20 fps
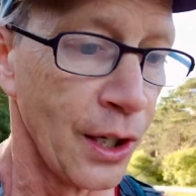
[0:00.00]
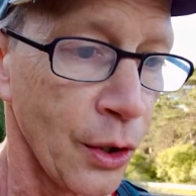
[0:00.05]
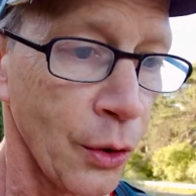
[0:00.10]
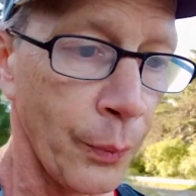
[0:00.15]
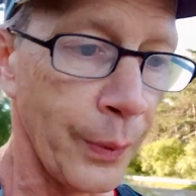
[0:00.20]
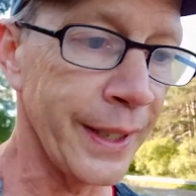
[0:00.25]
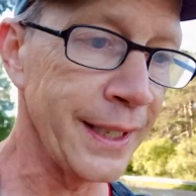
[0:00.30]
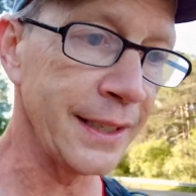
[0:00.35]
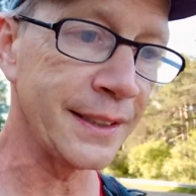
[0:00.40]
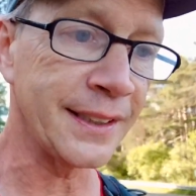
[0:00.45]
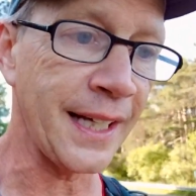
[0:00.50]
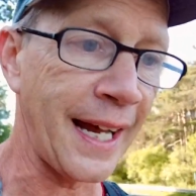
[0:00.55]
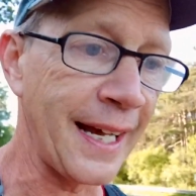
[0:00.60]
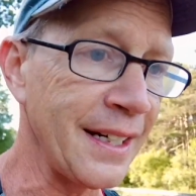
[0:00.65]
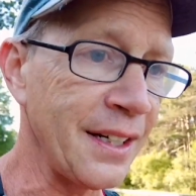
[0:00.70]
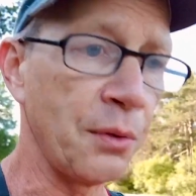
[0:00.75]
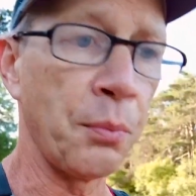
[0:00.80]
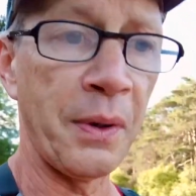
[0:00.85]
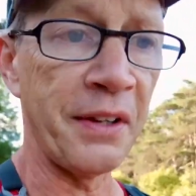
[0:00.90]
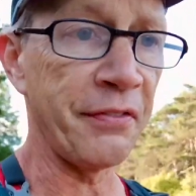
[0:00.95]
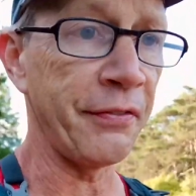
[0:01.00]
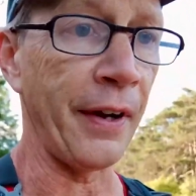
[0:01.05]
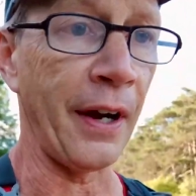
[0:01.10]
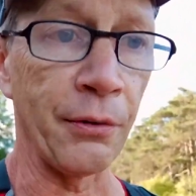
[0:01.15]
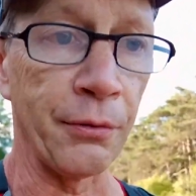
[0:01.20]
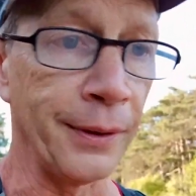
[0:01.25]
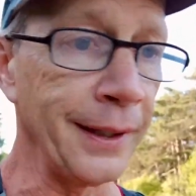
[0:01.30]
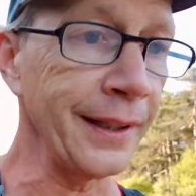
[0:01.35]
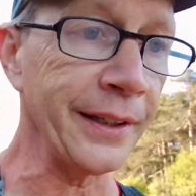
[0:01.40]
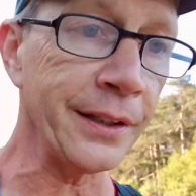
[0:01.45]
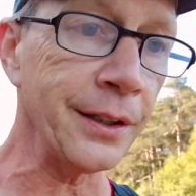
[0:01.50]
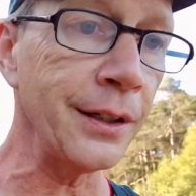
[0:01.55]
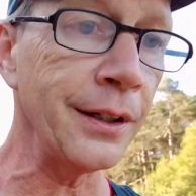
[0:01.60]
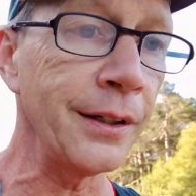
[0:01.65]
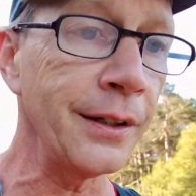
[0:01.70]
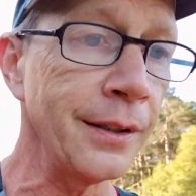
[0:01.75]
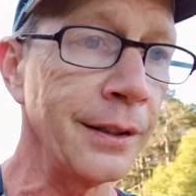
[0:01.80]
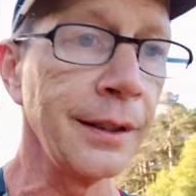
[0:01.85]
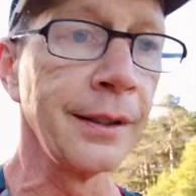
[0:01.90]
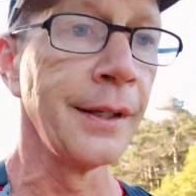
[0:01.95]
We decided we felt really
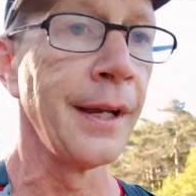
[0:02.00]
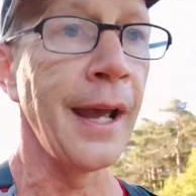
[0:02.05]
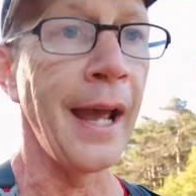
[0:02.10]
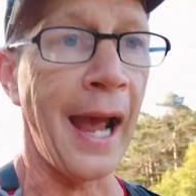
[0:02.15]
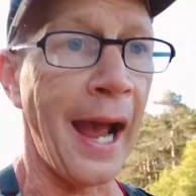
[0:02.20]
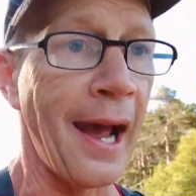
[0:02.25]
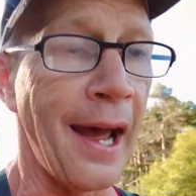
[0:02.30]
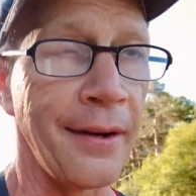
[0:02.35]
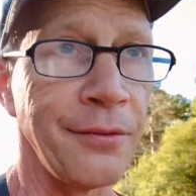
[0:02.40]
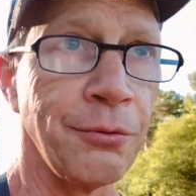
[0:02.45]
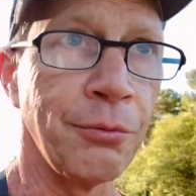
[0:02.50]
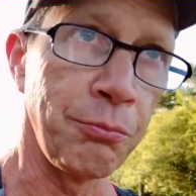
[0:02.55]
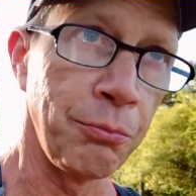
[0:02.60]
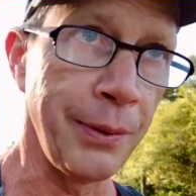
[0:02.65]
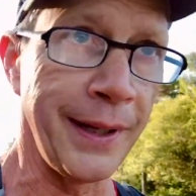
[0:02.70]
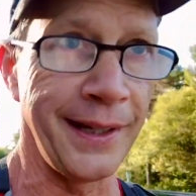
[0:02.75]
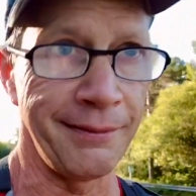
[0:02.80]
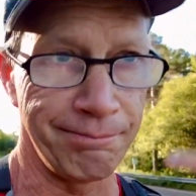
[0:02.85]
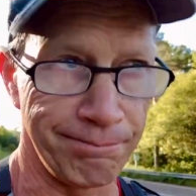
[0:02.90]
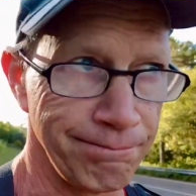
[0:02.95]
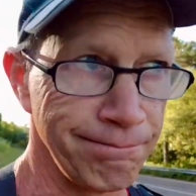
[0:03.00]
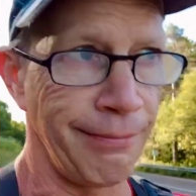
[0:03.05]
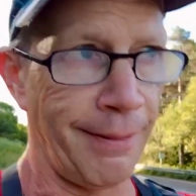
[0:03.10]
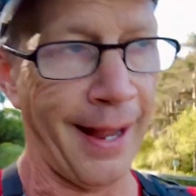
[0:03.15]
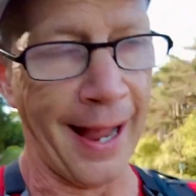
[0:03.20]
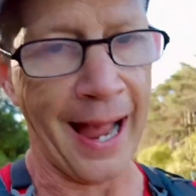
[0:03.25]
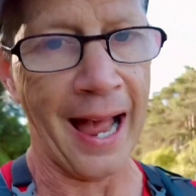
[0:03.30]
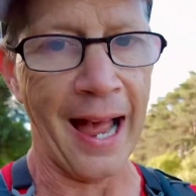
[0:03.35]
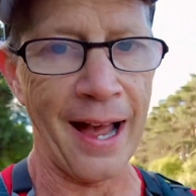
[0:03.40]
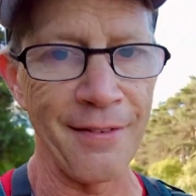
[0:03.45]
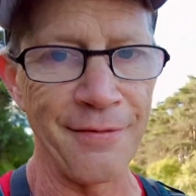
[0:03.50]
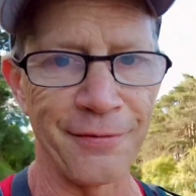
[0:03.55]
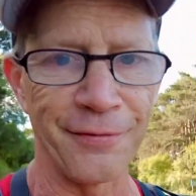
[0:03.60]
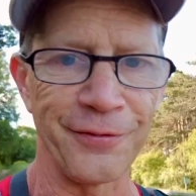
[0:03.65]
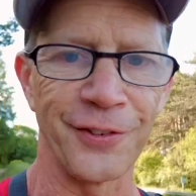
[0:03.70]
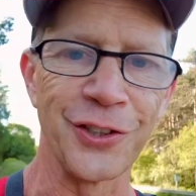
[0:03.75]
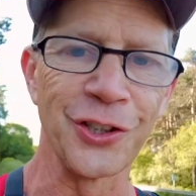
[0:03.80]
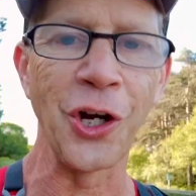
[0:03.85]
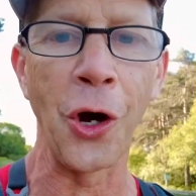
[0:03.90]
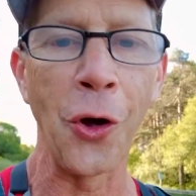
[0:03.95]
good and we
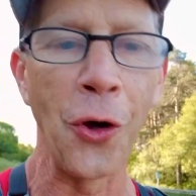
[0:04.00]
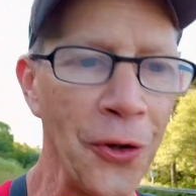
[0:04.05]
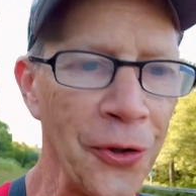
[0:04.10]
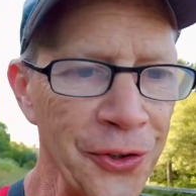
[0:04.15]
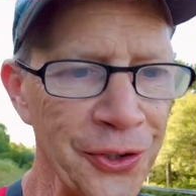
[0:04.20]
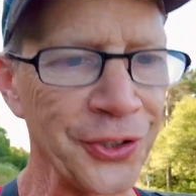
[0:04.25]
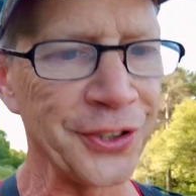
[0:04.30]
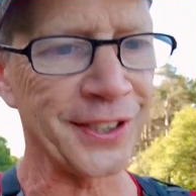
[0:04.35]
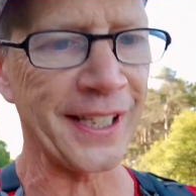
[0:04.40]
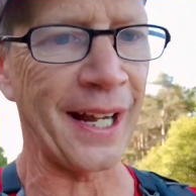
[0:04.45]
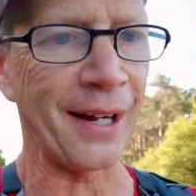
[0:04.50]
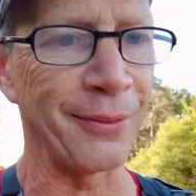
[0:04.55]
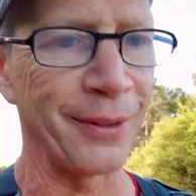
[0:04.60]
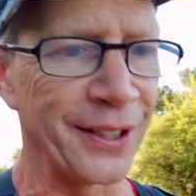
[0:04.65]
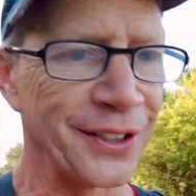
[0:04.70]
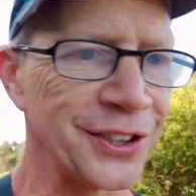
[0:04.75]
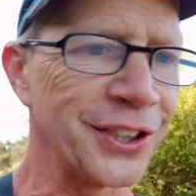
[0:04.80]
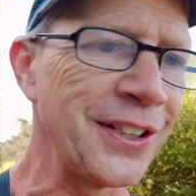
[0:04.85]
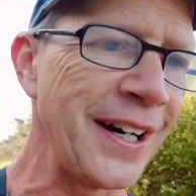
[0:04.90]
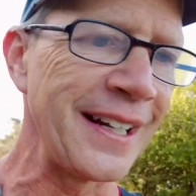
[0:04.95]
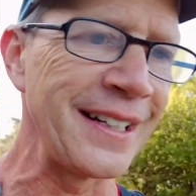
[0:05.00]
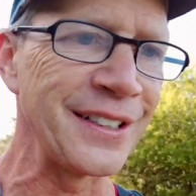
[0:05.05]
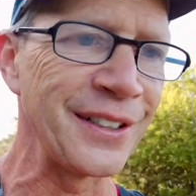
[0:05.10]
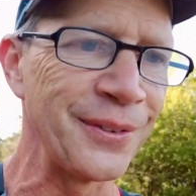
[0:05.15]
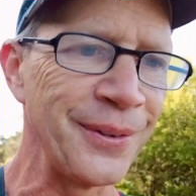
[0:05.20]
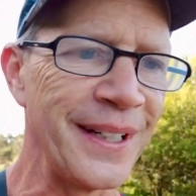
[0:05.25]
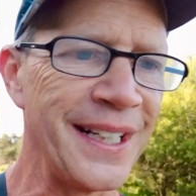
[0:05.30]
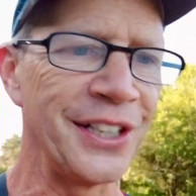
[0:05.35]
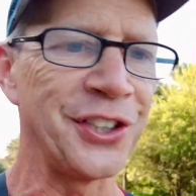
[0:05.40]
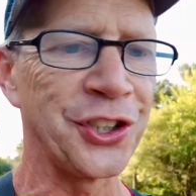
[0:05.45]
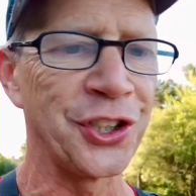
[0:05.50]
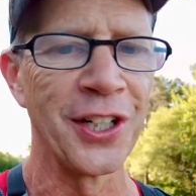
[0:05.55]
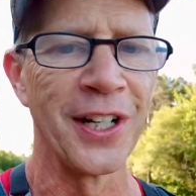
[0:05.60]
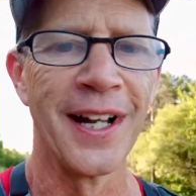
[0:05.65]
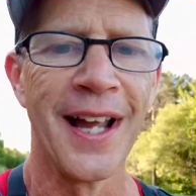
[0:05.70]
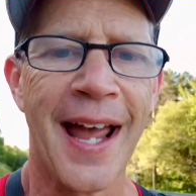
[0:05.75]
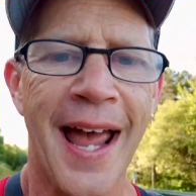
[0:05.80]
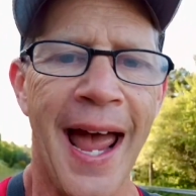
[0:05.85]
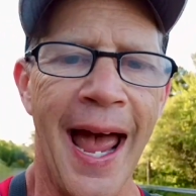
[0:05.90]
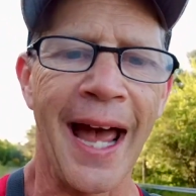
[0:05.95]
have goals that we were trying to reach,
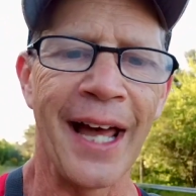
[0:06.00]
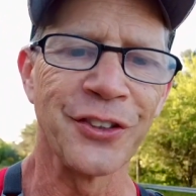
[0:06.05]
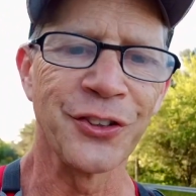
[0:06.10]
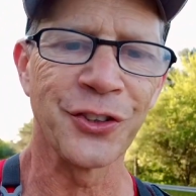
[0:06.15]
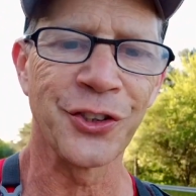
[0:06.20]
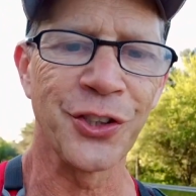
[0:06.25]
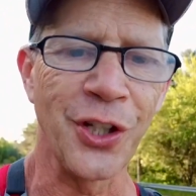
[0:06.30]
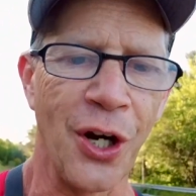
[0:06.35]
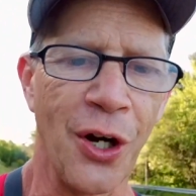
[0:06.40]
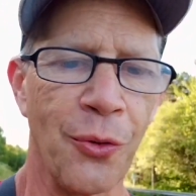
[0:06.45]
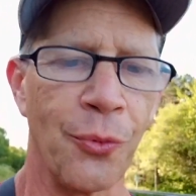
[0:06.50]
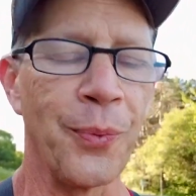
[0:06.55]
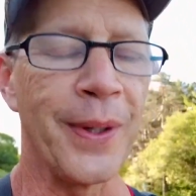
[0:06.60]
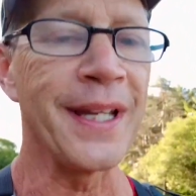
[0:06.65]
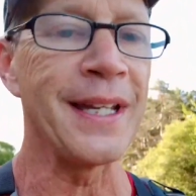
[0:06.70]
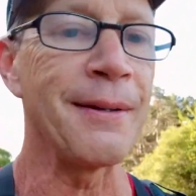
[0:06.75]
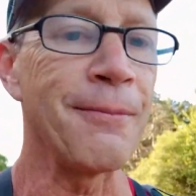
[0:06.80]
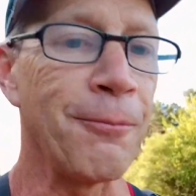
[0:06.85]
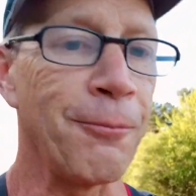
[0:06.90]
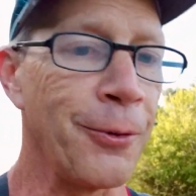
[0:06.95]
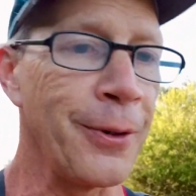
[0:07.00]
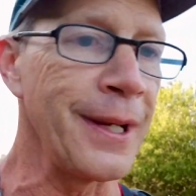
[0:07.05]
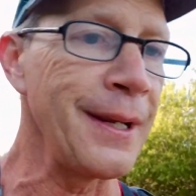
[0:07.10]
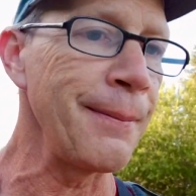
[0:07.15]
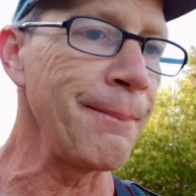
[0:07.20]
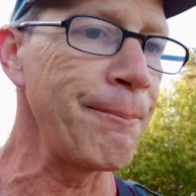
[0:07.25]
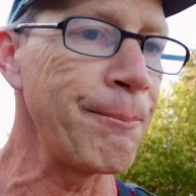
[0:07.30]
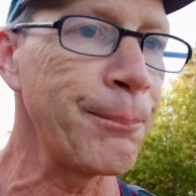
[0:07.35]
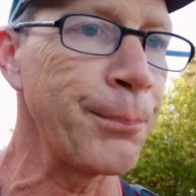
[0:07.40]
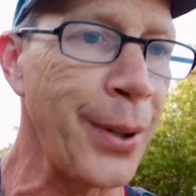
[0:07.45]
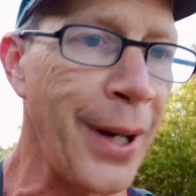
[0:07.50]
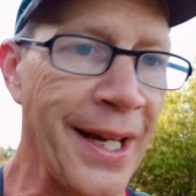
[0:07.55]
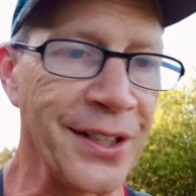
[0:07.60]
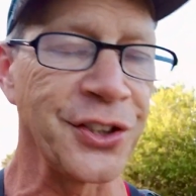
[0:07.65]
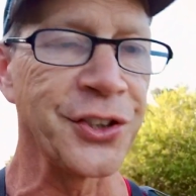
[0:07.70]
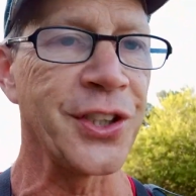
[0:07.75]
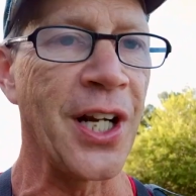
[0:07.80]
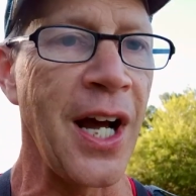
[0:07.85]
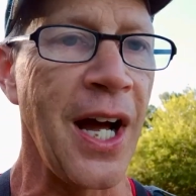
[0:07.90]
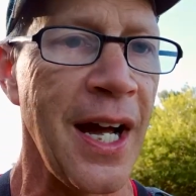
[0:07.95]
and so we
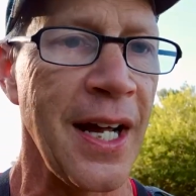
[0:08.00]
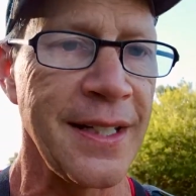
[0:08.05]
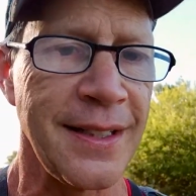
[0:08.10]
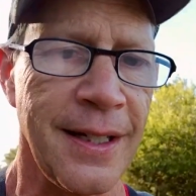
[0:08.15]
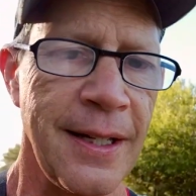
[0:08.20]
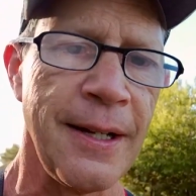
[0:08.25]
pressed on.